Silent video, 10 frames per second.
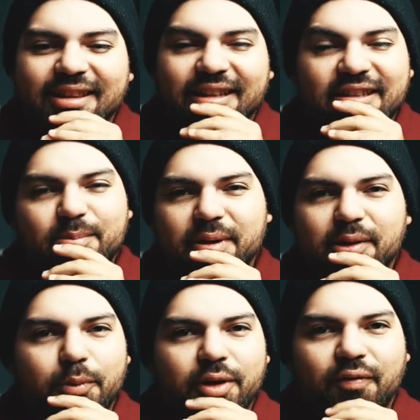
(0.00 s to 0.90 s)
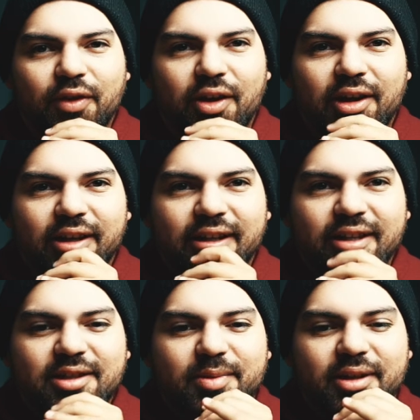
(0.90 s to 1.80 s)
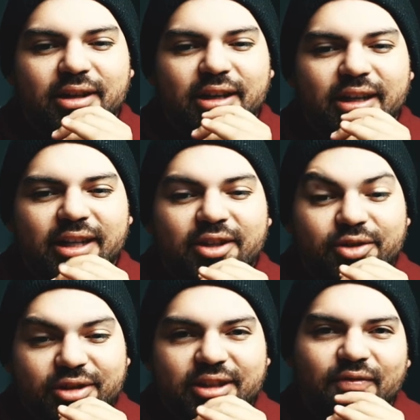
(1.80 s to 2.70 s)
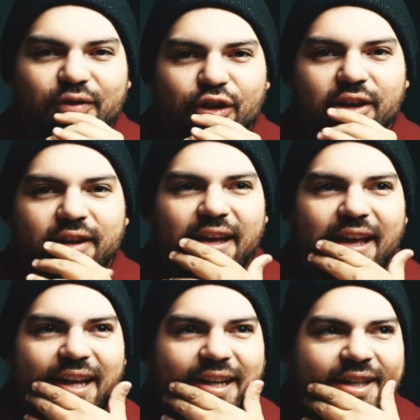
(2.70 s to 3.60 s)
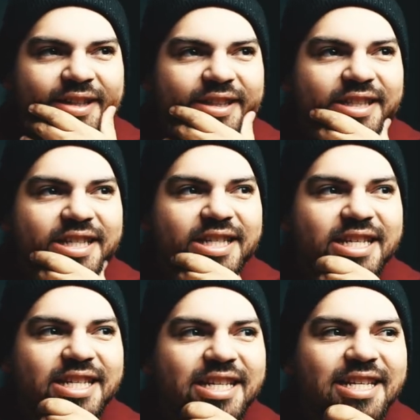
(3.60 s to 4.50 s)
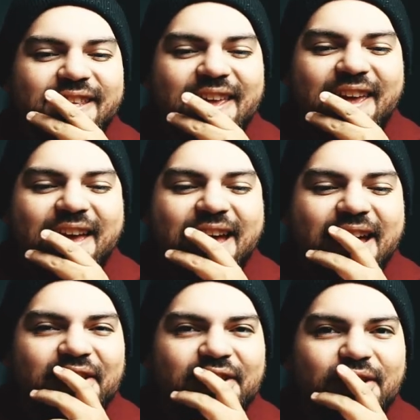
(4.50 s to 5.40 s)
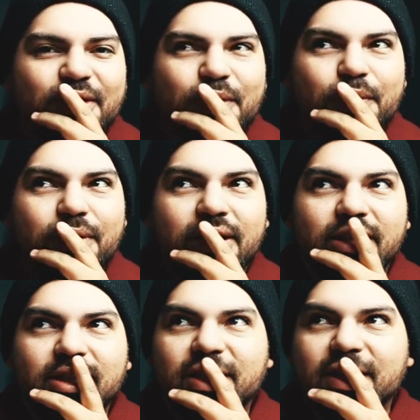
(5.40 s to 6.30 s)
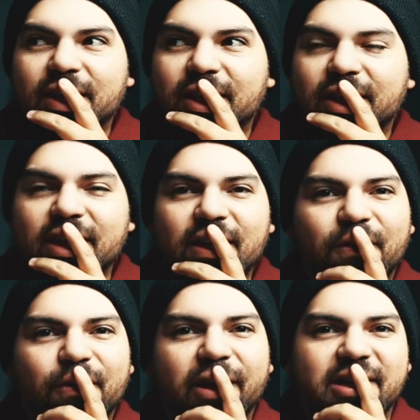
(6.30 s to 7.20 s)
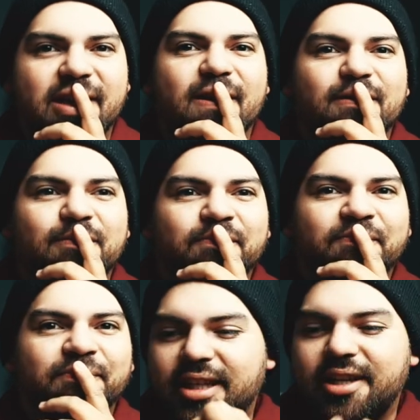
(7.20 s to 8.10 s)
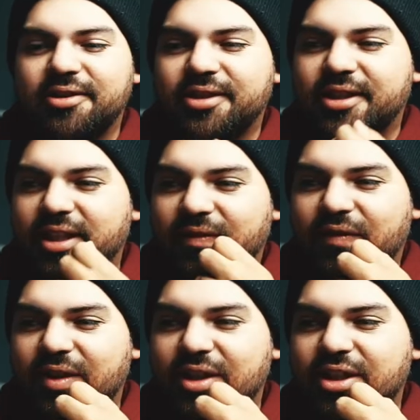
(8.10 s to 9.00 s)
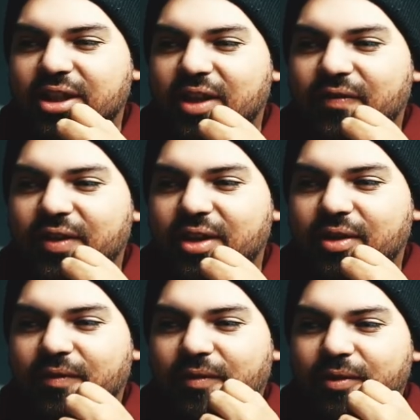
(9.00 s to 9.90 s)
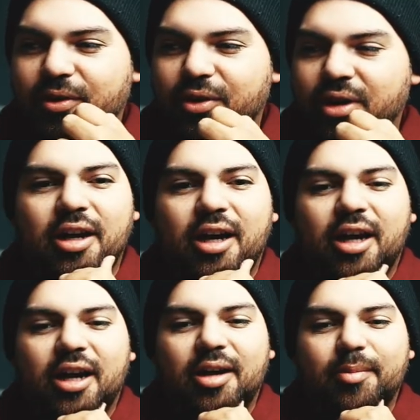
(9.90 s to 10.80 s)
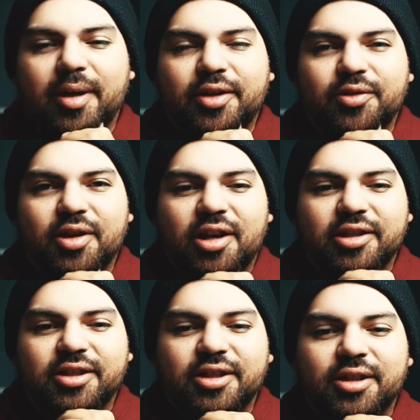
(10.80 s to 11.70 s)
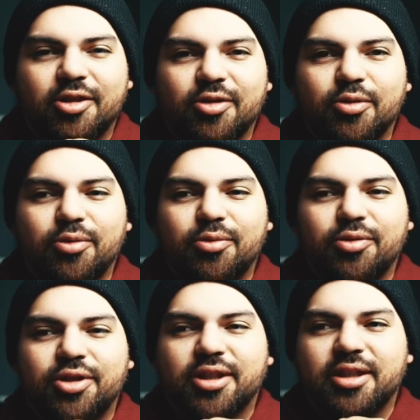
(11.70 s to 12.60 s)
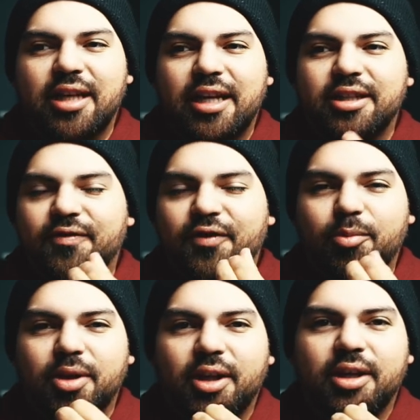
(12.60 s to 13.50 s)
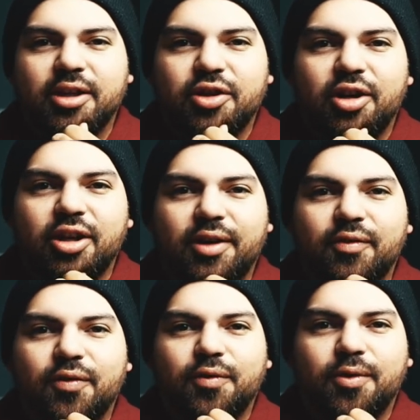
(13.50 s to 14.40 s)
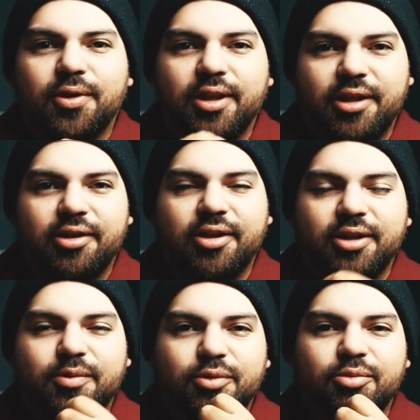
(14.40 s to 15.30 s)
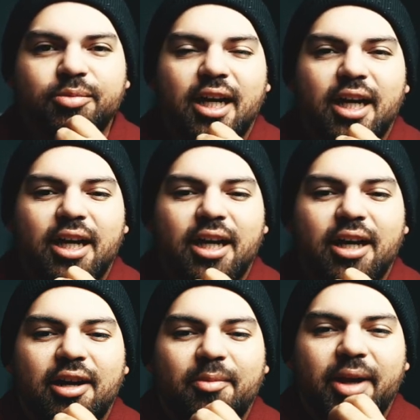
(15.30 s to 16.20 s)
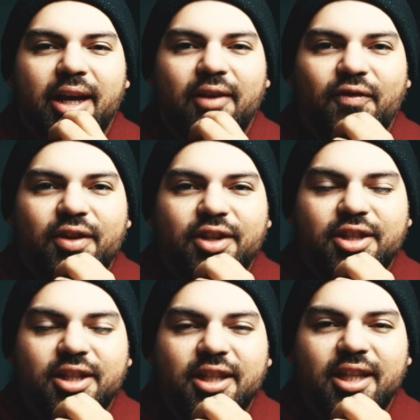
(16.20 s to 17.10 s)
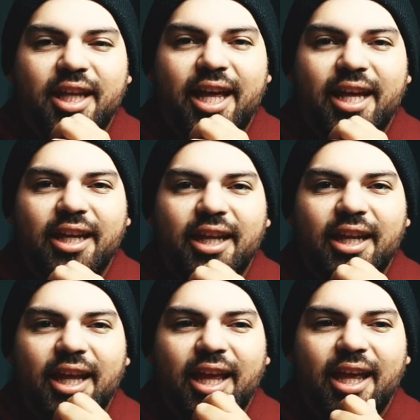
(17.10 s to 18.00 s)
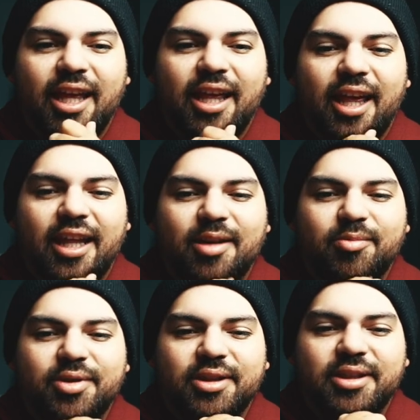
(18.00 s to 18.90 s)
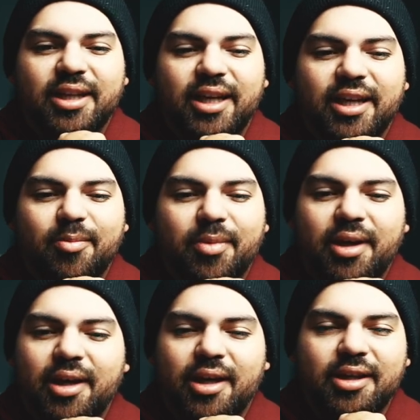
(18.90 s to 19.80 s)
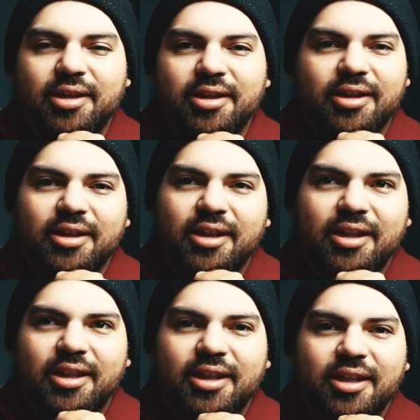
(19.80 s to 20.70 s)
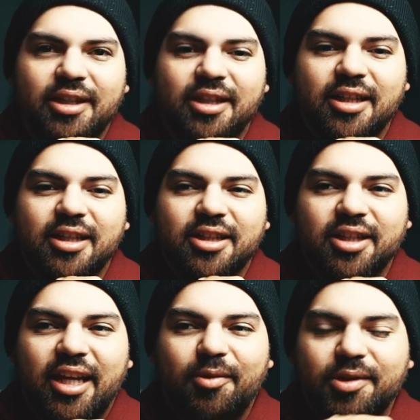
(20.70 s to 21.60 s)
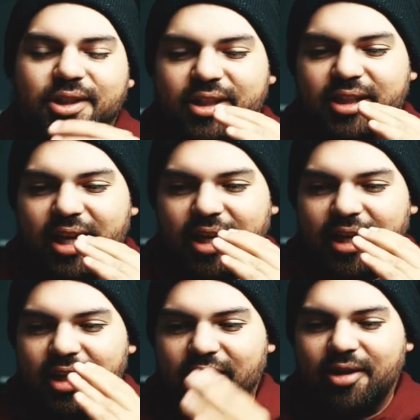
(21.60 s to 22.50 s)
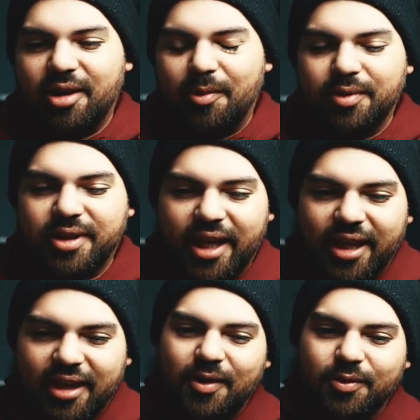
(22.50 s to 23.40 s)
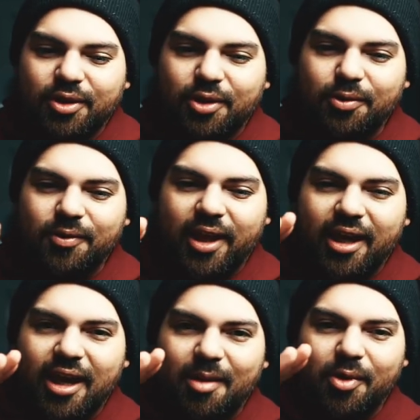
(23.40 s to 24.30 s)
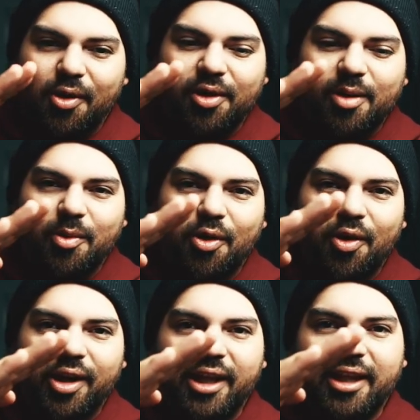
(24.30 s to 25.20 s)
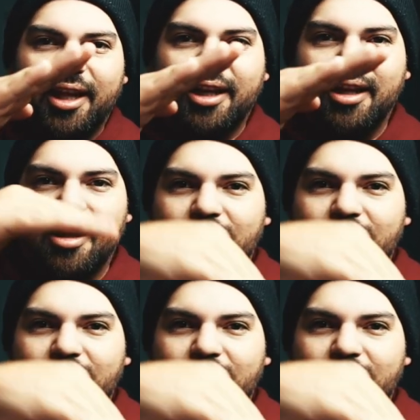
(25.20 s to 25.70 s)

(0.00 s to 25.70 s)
This has been a weird vlog. It's been an interesting vlog, and it's... yeah, I don't know what to think right now. Here sitting finishing a video for my dude Austin, who I just filmed the guitar cover for here in this room, and finishing the edit, and I'm just like, man, today was just like, it was cool, like I'm going, and then